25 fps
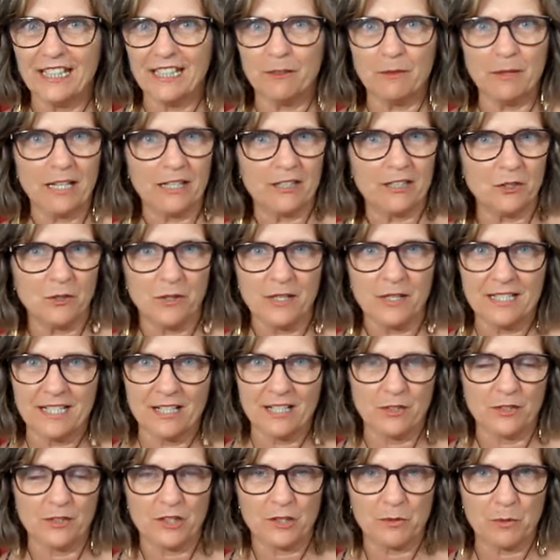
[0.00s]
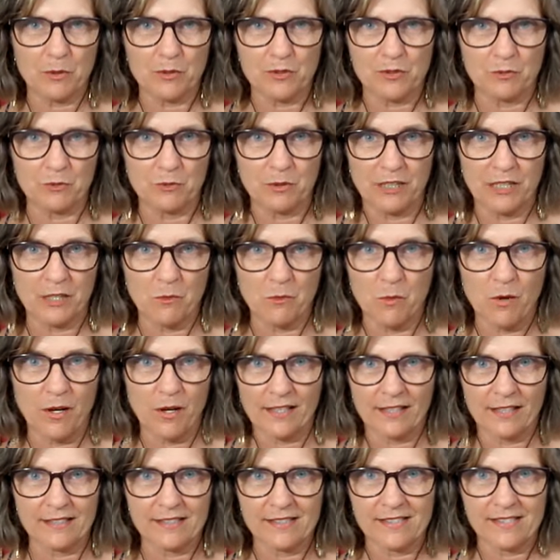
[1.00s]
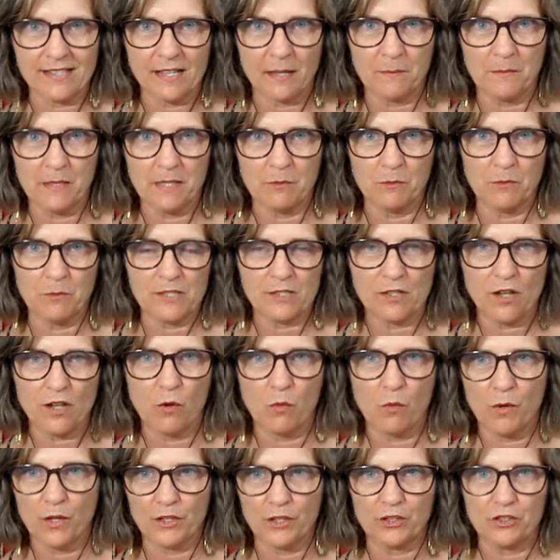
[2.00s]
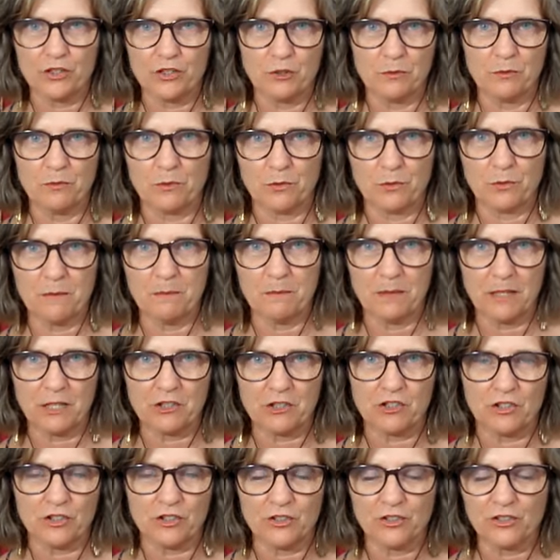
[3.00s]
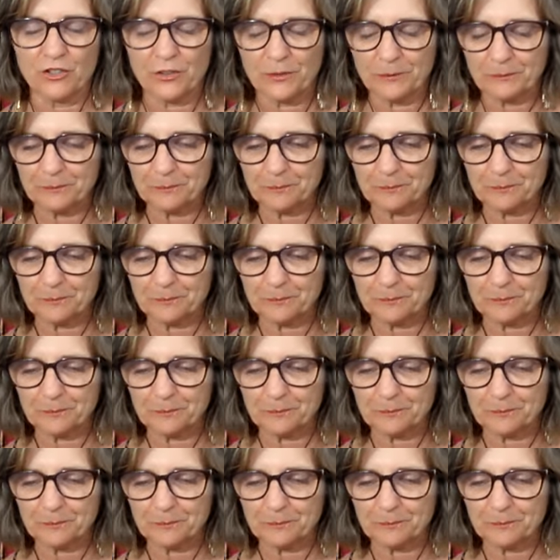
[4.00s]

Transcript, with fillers: we had no idea who this person really was. I mean, we saw one or two, three pictures,